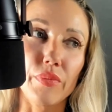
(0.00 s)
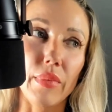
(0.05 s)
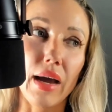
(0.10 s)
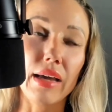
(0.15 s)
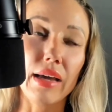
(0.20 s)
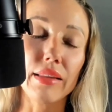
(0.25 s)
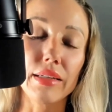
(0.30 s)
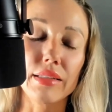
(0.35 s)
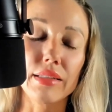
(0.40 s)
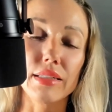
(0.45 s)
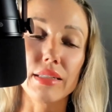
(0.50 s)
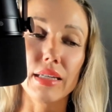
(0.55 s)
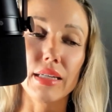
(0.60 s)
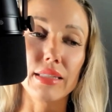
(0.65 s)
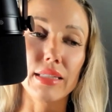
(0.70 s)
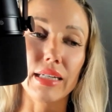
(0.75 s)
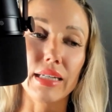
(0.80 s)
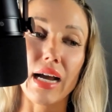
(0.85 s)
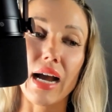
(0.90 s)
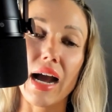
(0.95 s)
I like to say
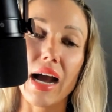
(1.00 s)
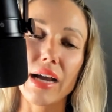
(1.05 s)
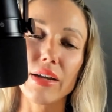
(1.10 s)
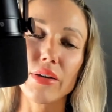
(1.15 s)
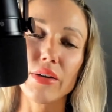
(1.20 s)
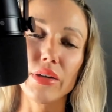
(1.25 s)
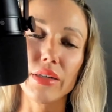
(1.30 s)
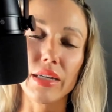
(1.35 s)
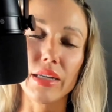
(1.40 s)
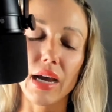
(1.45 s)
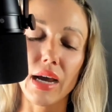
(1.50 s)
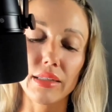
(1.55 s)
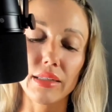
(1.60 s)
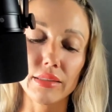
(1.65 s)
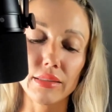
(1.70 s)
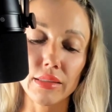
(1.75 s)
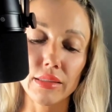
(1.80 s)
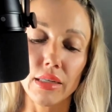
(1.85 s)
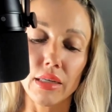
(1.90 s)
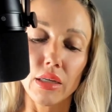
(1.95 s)
it's like a higher end
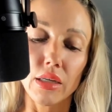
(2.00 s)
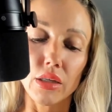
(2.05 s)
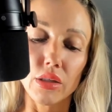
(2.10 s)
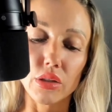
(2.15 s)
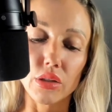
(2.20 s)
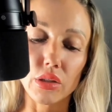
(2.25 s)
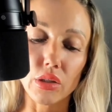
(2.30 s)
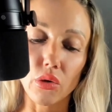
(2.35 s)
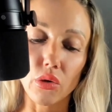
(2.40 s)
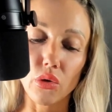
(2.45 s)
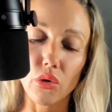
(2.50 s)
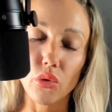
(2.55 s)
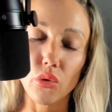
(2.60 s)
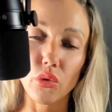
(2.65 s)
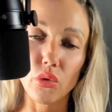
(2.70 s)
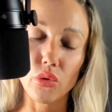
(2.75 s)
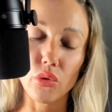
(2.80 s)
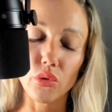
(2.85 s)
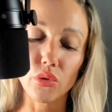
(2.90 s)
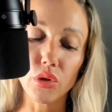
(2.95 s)
cotton. So
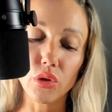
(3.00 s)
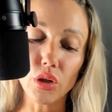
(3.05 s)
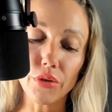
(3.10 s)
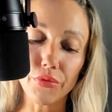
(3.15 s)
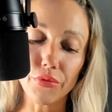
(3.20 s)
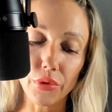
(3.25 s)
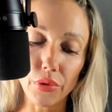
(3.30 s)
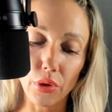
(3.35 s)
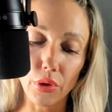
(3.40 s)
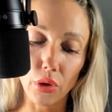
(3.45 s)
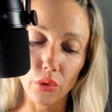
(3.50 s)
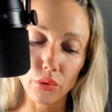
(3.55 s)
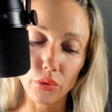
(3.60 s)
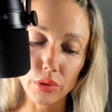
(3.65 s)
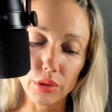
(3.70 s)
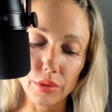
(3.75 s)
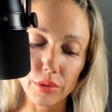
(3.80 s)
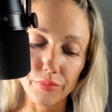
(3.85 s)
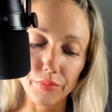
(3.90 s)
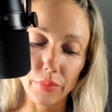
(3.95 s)
look for
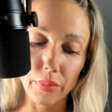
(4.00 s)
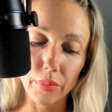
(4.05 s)
those.